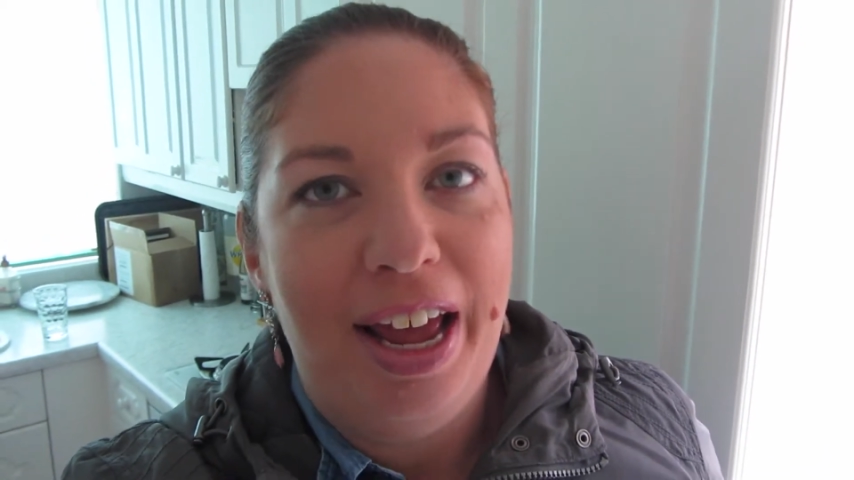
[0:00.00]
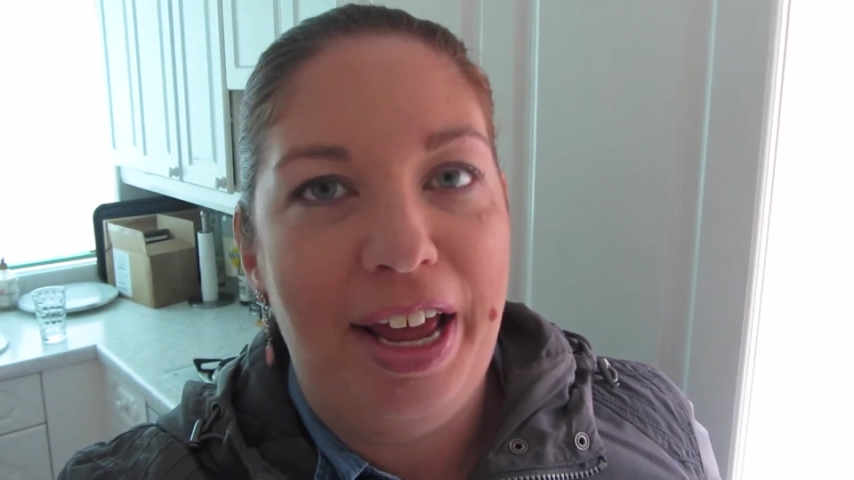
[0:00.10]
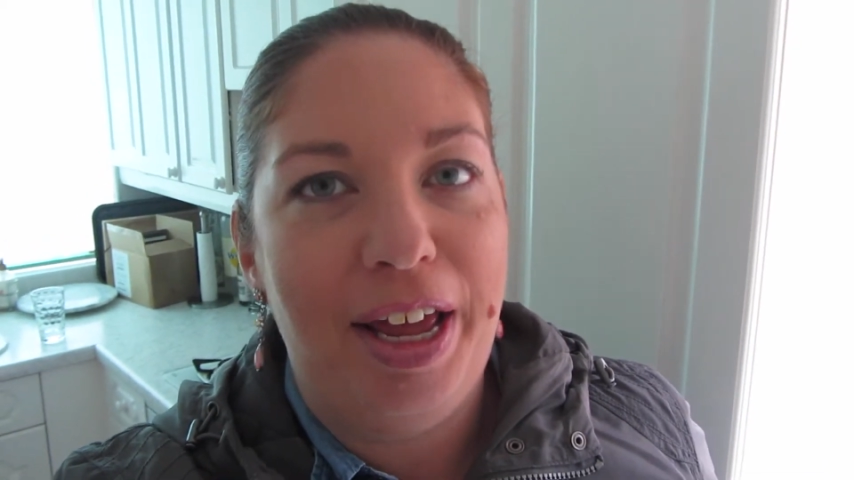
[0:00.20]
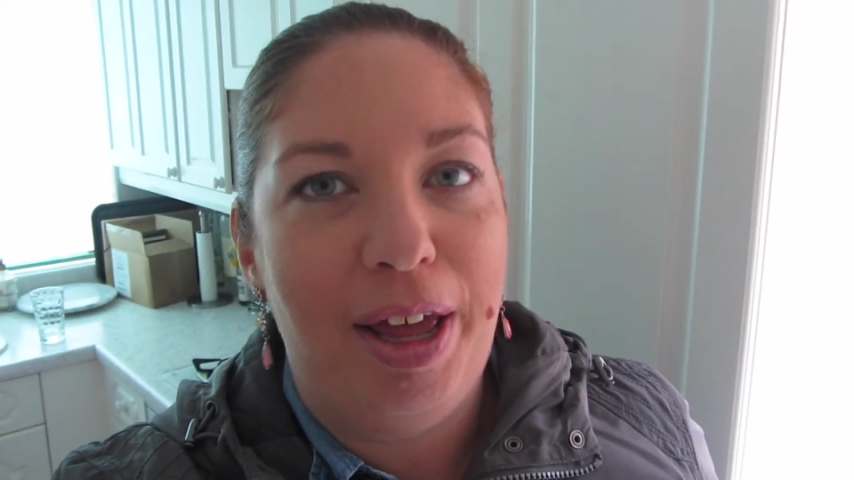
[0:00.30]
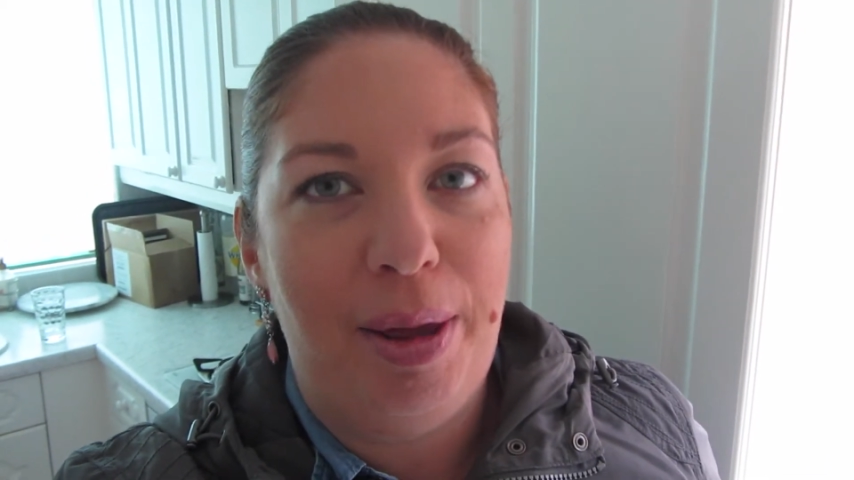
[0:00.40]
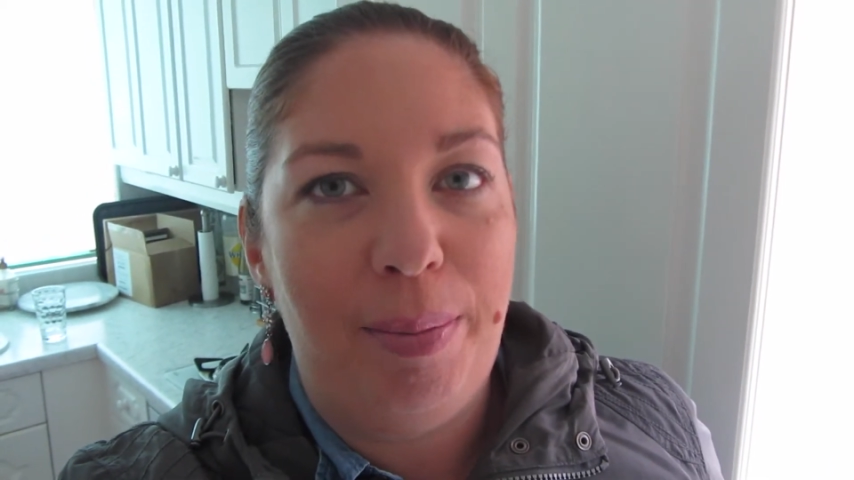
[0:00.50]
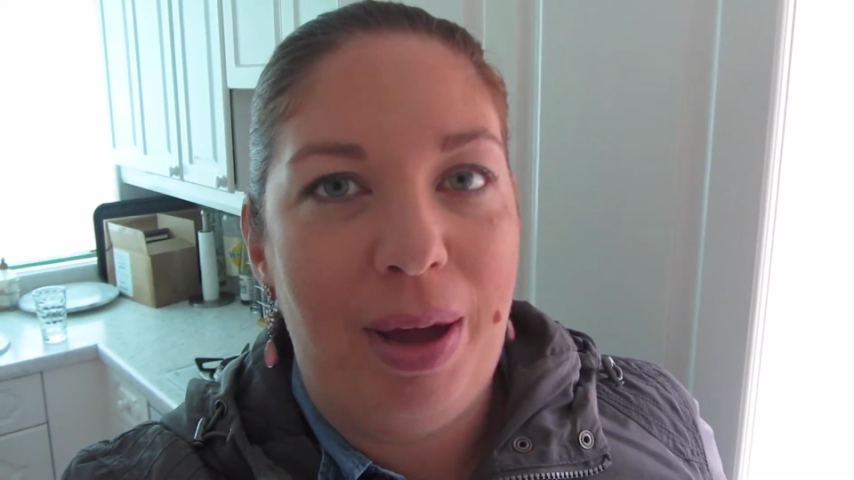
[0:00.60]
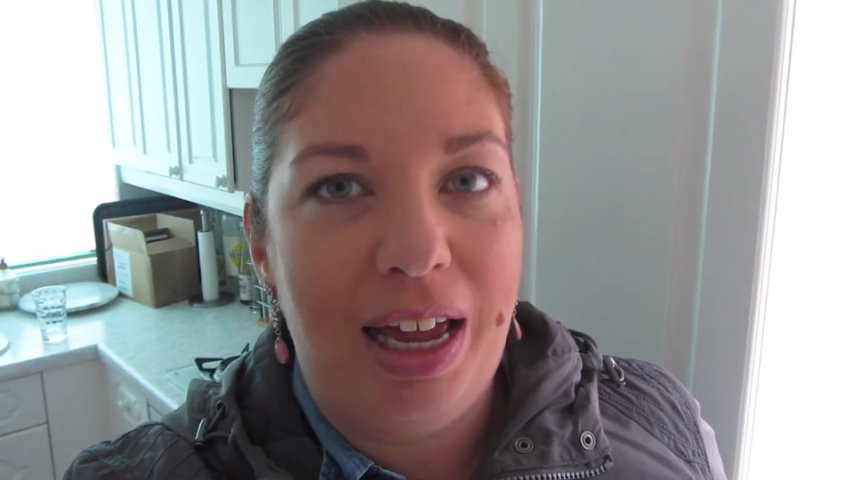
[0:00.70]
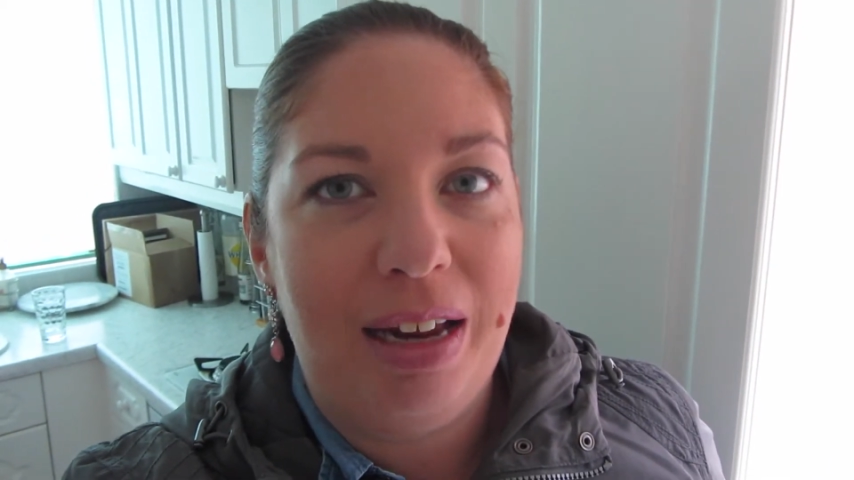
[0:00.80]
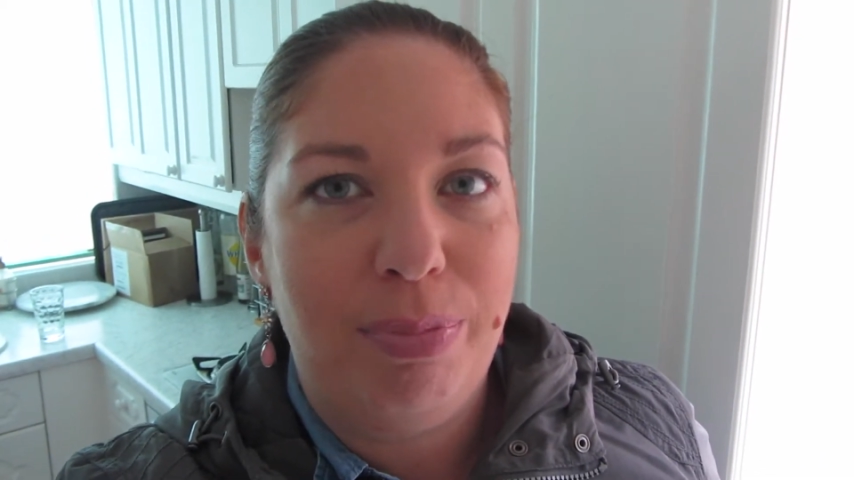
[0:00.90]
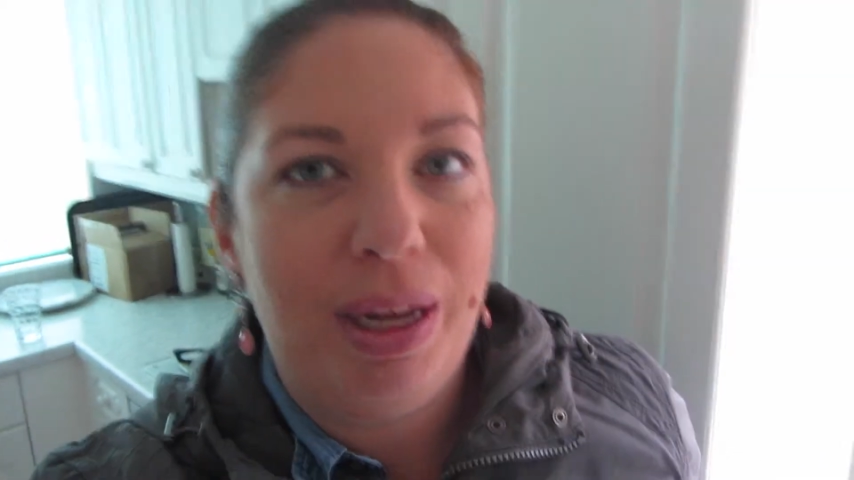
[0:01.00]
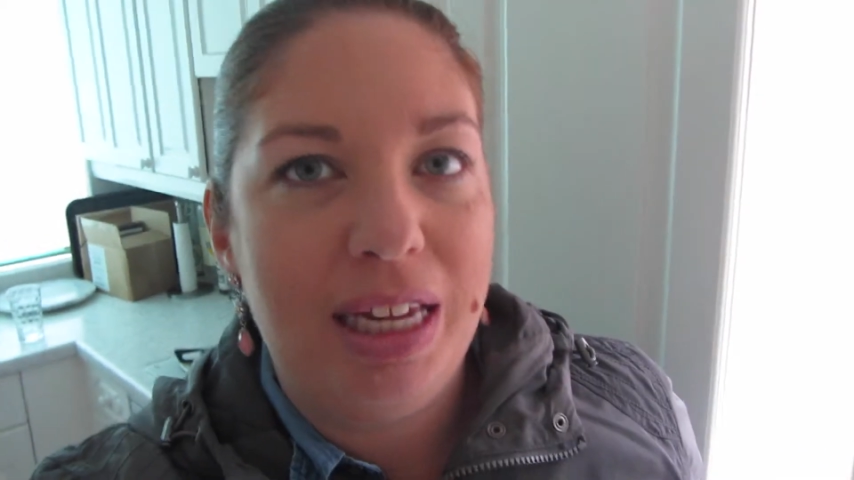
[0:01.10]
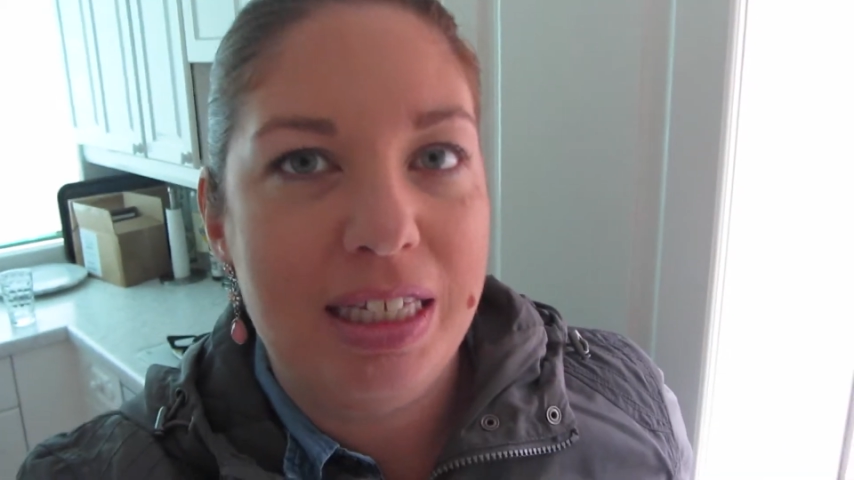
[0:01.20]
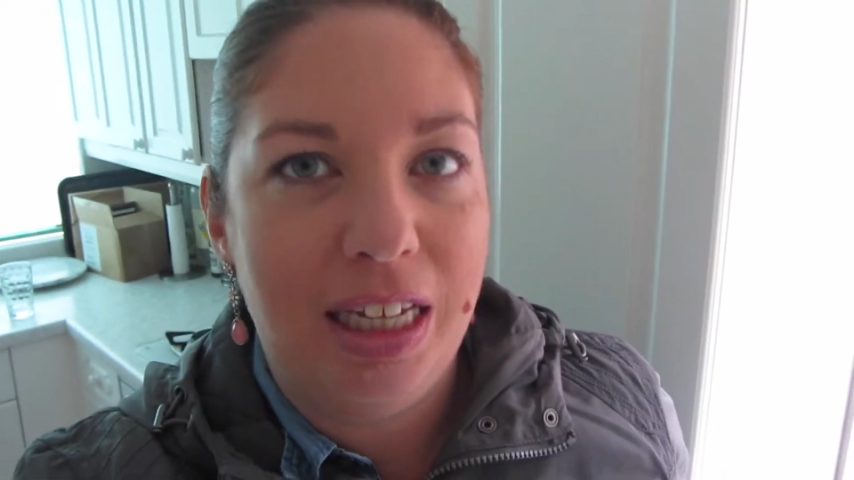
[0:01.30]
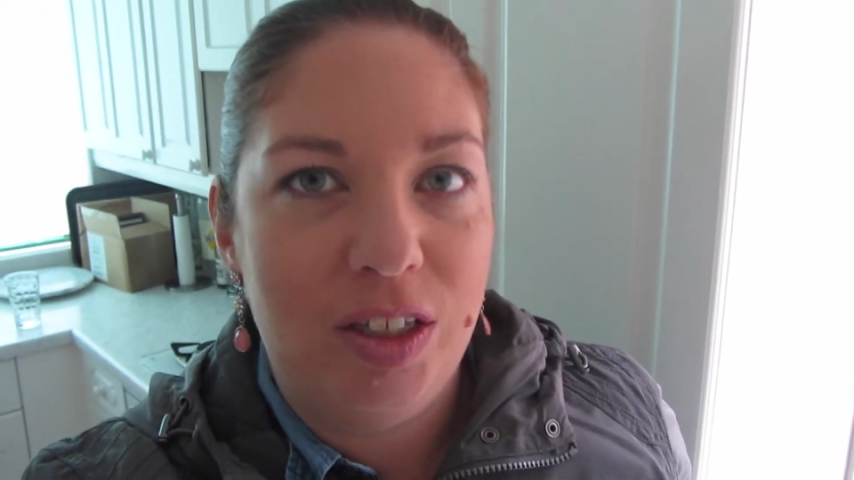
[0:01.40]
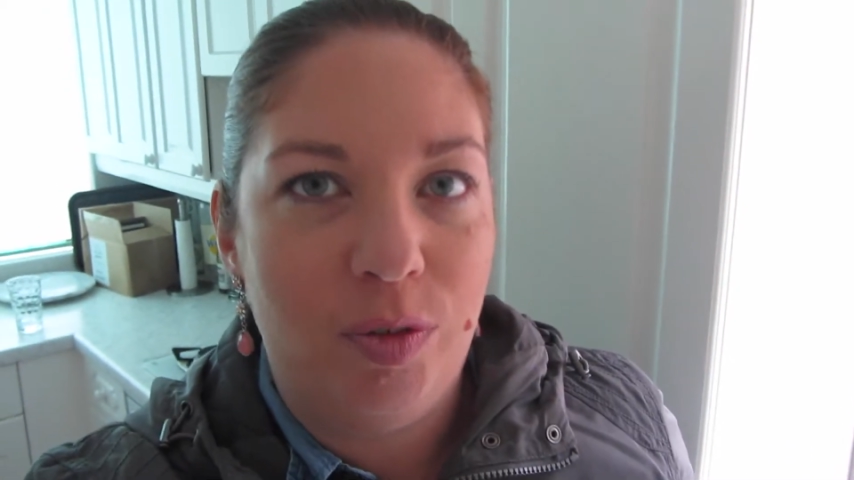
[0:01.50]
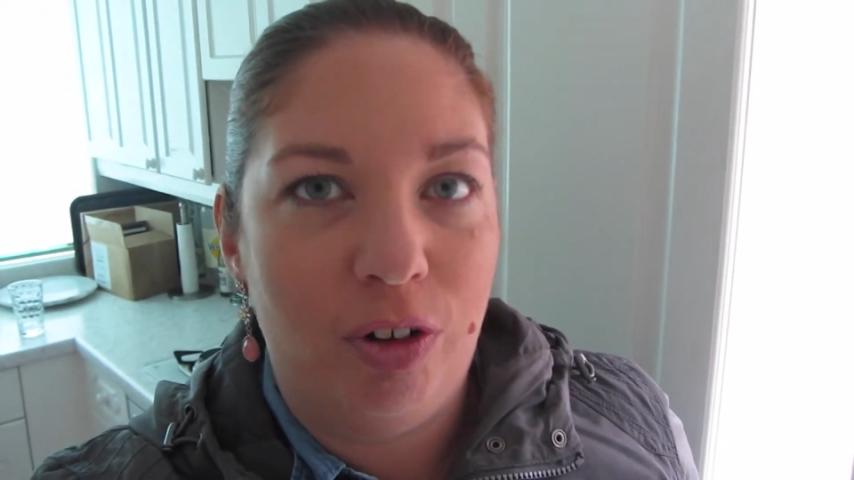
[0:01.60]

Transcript: I had PCs